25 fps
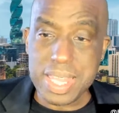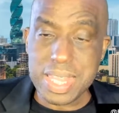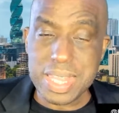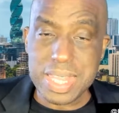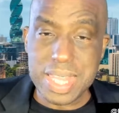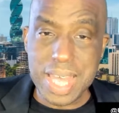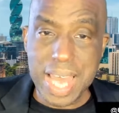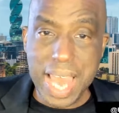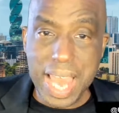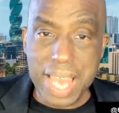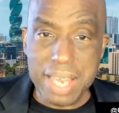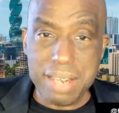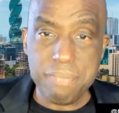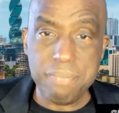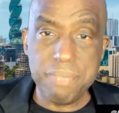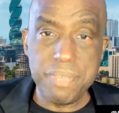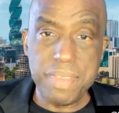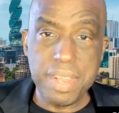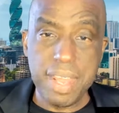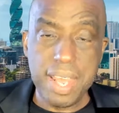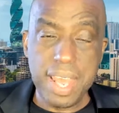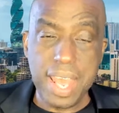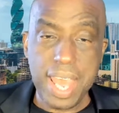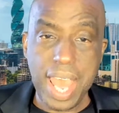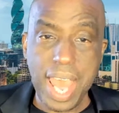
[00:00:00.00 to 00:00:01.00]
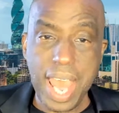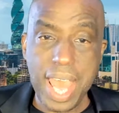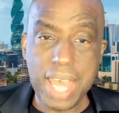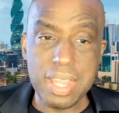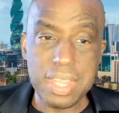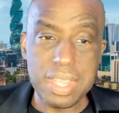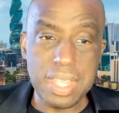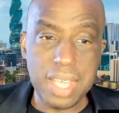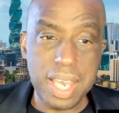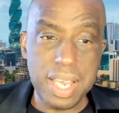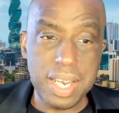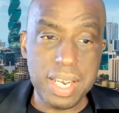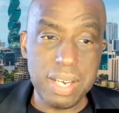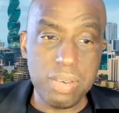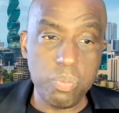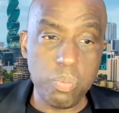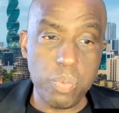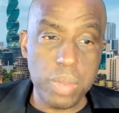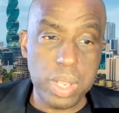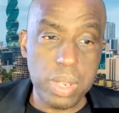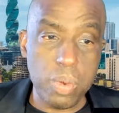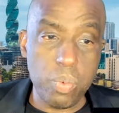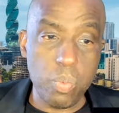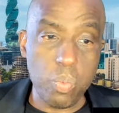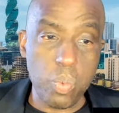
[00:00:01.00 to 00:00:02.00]
that, and then
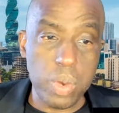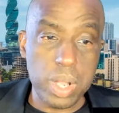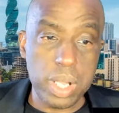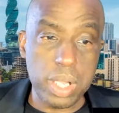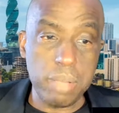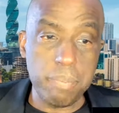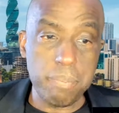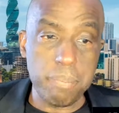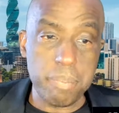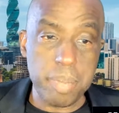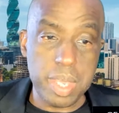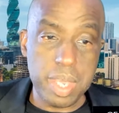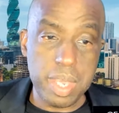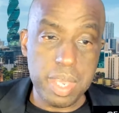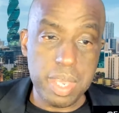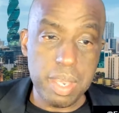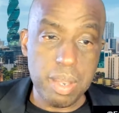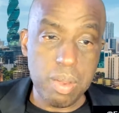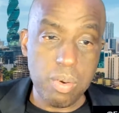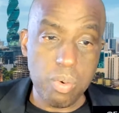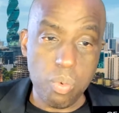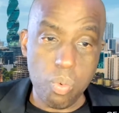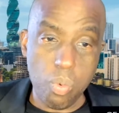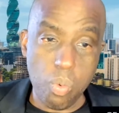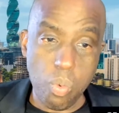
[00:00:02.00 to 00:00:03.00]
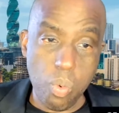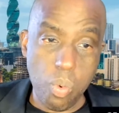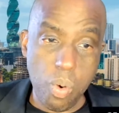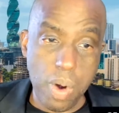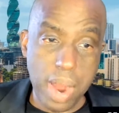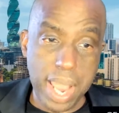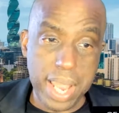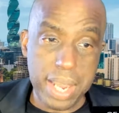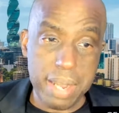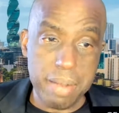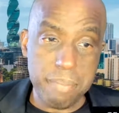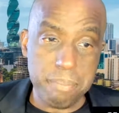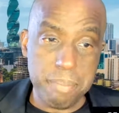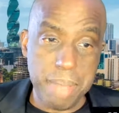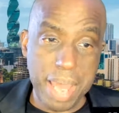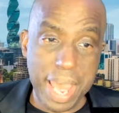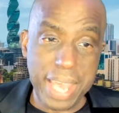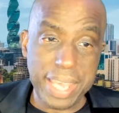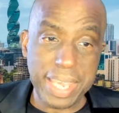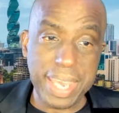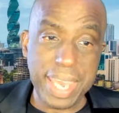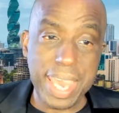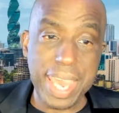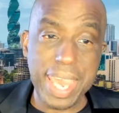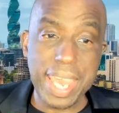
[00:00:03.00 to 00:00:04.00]
we will be right
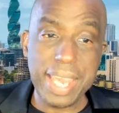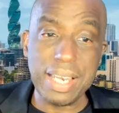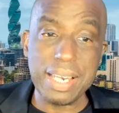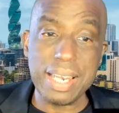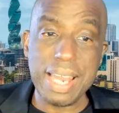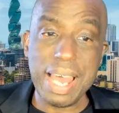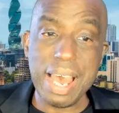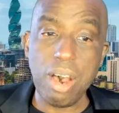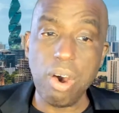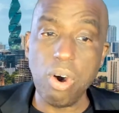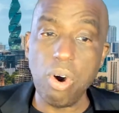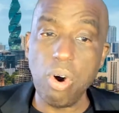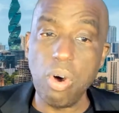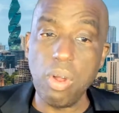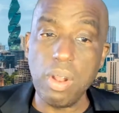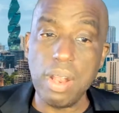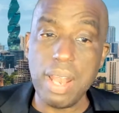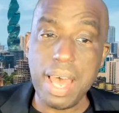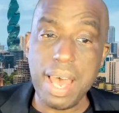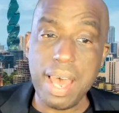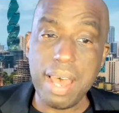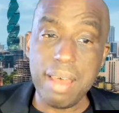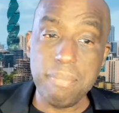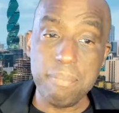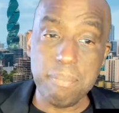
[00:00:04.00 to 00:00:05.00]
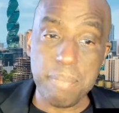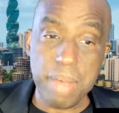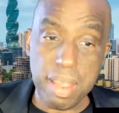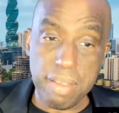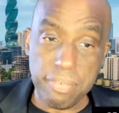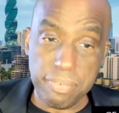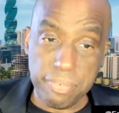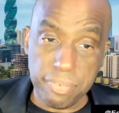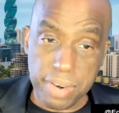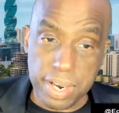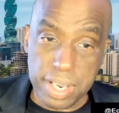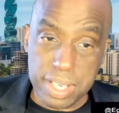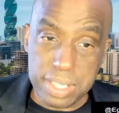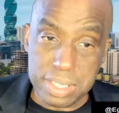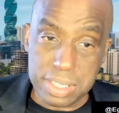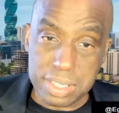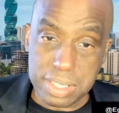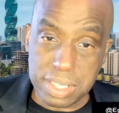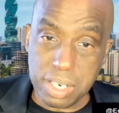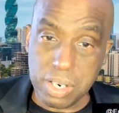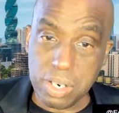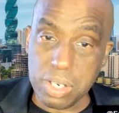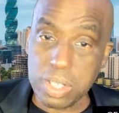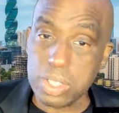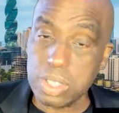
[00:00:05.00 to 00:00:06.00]
back. En la hola, my friends.
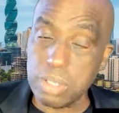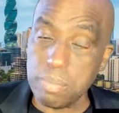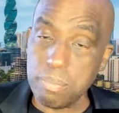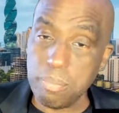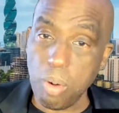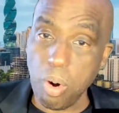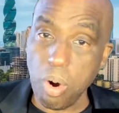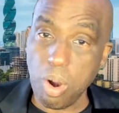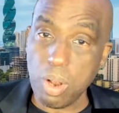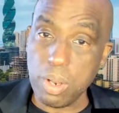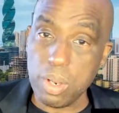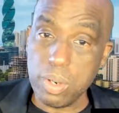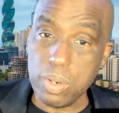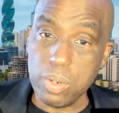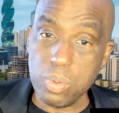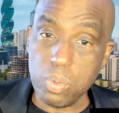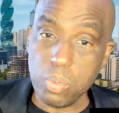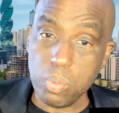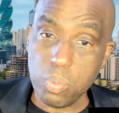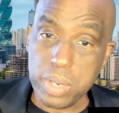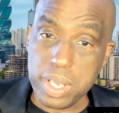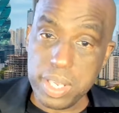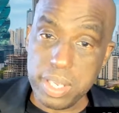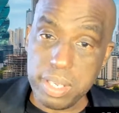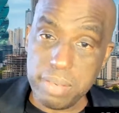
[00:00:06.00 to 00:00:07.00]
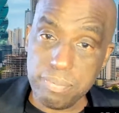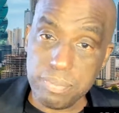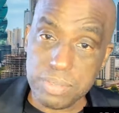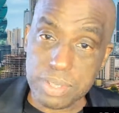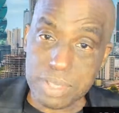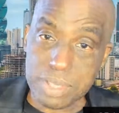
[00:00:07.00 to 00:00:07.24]
Here's Marlon Weems.